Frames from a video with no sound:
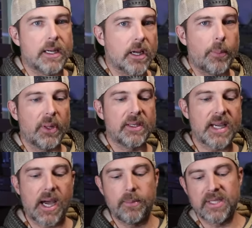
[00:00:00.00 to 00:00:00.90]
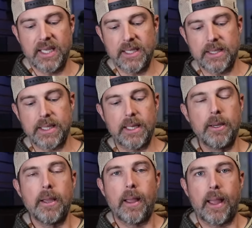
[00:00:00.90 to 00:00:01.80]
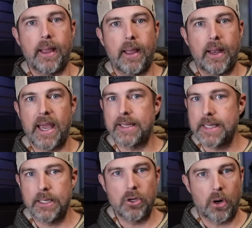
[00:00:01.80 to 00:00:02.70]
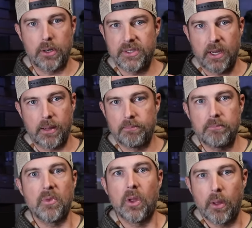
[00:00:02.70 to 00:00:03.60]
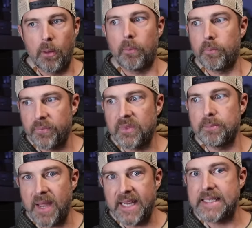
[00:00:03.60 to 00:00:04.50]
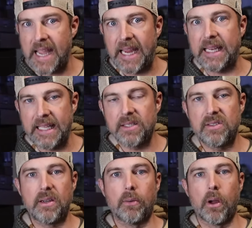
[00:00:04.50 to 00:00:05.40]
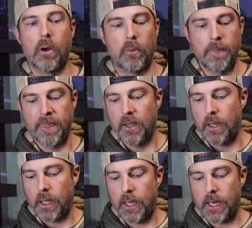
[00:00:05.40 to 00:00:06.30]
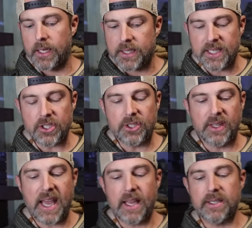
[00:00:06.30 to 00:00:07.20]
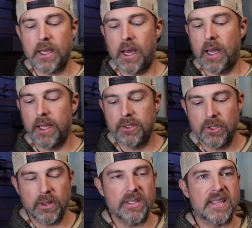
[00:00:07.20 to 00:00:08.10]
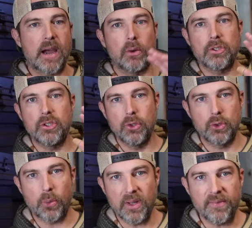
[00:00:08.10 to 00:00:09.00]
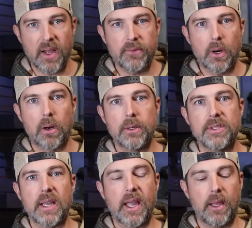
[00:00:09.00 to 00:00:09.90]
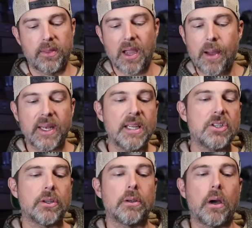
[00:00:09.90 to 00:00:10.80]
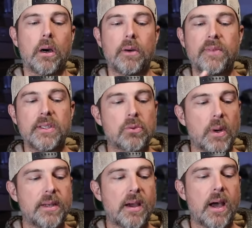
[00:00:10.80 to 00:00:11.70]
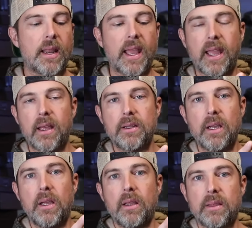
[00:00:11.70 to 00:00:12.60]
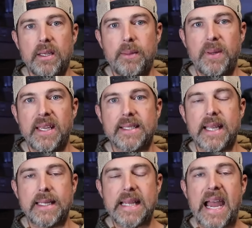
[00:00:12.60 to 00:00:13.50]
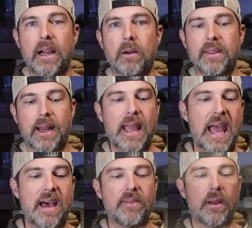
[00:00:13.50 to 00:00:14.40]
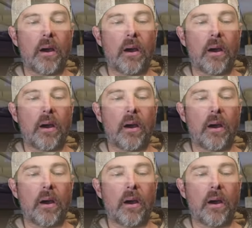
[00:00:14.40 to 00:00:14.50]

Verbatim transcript: it a couple of times against it, and at 10 yards, I'm maintaining zero. In addition to that, I took this out to 25 yards, and the combination of this red dot and the PSA Dagger that I have it